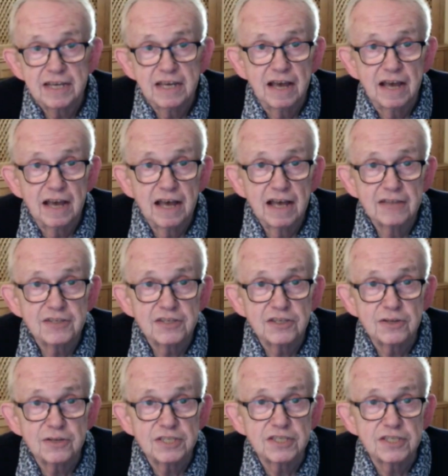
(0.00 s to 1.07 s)
to do
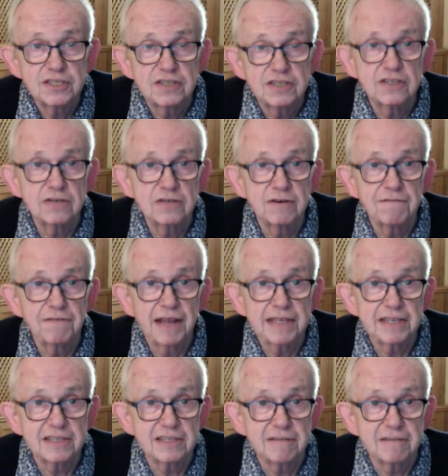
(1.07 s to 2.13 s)
a
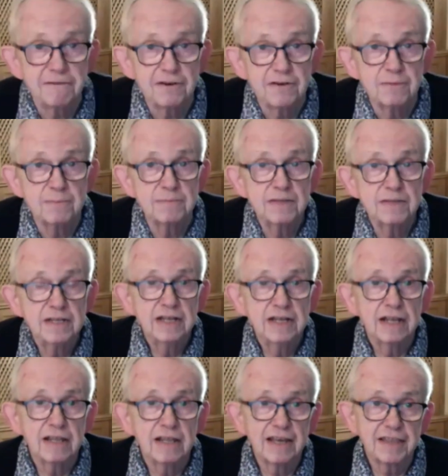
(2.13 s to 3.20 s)
fantasy film
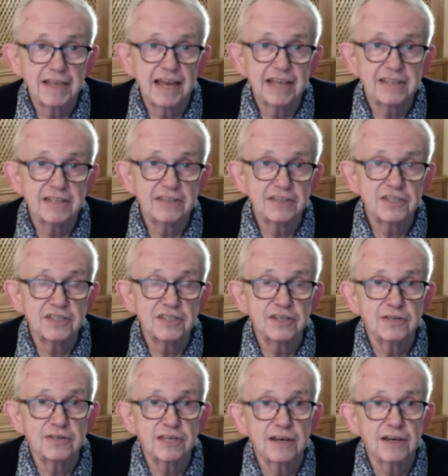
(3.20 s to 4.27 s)
like that in the
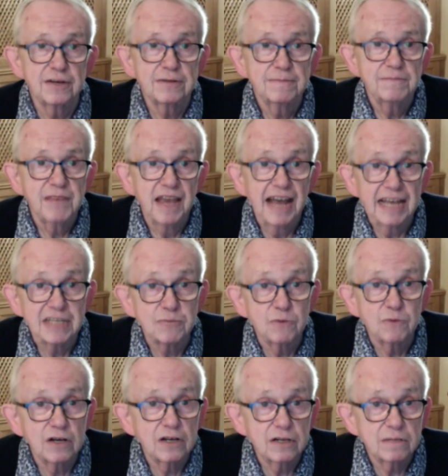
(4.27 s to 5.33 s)
studio, as
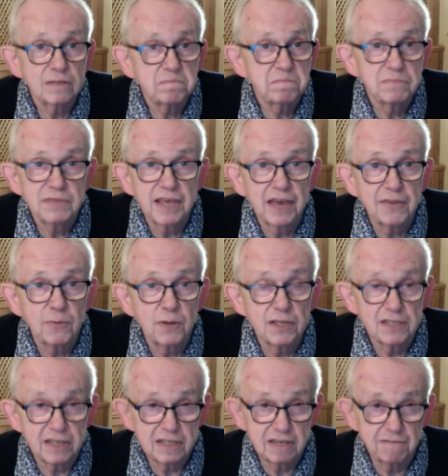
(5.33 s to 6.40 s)
were the other ones
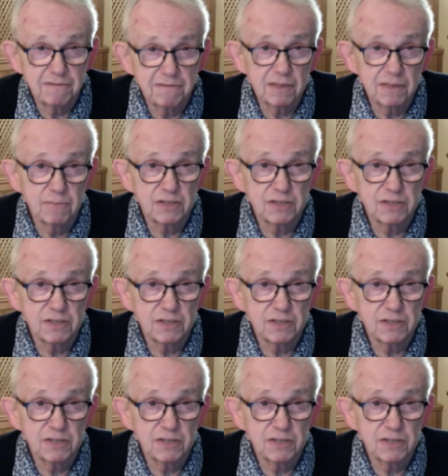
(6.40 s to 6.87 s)
I did for them, which